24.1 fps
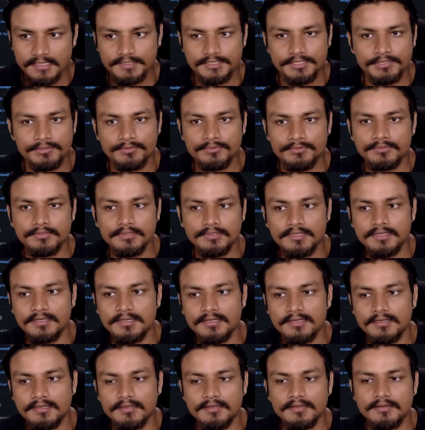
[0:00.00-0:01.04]
tool
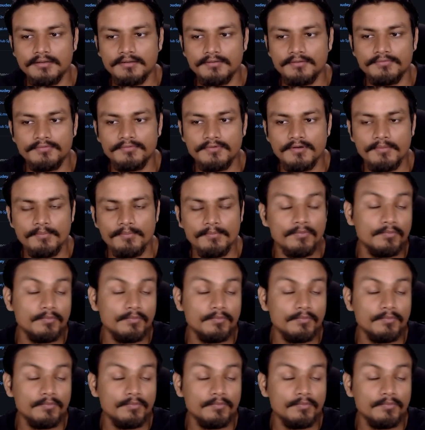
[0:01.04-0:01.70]
uh, from